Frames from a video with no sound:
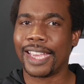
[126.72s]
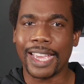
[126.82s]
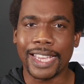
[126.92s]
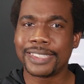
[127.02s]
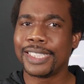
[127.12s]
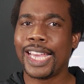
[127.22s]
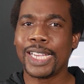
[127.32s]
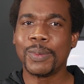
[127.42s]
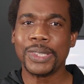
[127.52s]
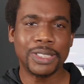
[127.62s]
it's a
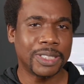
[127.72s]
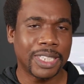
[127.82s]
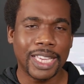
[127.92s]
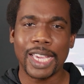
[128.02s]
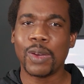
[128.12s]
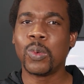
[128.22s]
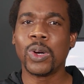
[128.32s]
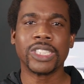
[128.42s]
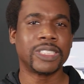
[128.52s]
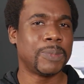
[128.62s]
language, it
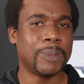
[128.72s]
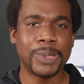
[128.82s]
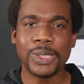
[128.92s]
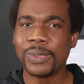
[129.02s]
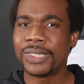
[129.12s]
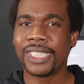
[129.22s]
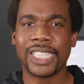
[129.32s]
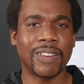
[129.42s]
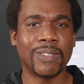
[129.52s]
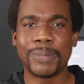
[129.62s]
works, people use it,
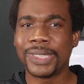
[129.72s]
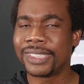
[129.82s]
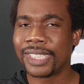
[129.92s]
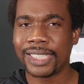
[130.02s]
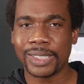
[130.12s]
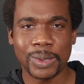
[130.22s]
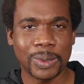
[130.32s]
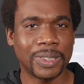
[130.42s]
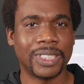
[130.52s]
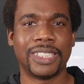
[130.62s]
governments and
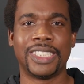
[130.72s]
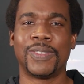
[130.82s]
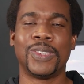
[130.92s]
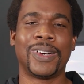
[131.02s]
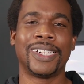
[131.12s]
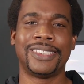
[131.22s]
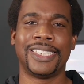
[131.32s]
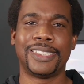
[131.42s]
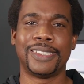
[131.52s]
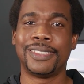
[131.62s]
different
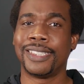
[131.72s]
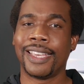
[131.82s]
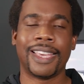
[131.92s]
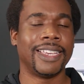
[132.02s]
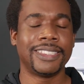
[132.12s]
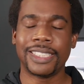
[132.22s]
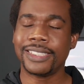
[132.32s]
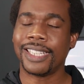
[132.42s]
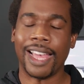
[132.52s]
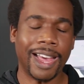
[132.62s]
organizations. It's
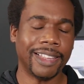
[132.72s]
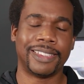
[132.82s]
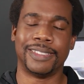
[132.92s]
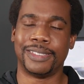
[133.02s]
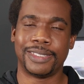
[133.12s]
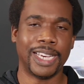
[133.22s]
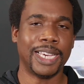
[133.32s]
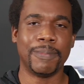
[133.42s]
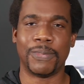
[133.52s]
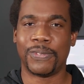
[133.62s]
just at the
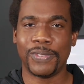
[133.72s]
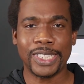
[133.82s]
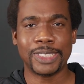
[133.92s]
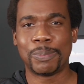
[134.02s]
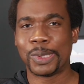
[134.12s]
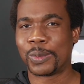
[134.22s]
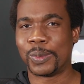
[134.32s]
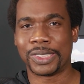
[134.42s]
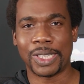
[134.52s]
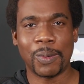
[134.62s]
time, Facebook
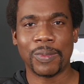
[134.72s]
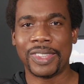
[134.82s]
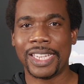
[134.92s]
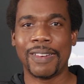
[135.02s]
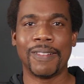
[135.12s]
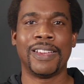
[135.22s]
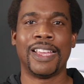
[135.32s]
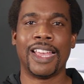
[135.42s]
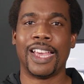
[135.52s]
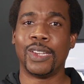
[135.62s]
was out there
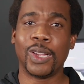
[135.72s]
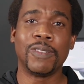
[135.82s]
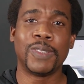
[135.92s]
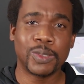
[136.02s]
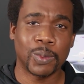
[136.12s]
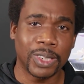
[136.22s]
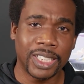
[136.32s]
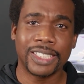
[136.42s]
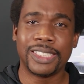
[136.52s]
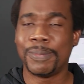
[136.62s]
and all of us were
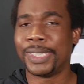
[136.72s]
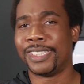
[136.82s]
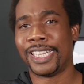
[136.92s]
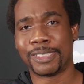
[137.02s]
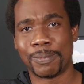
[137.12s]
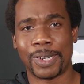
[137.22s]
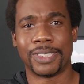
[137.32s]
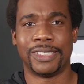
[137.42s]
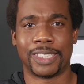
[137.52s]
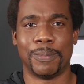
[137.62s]
looking to be the next Mark
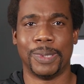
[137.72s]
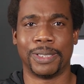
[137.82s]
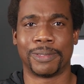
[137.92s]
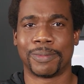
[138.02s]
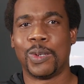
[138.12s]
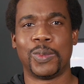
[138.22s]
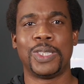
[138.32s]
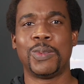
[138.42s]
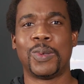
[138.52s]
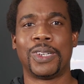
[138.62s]
Zuckerberg.
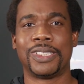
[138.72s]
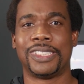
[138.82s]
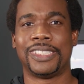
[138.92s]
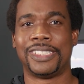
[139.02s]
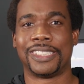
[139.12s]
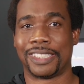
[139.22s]
We wanted,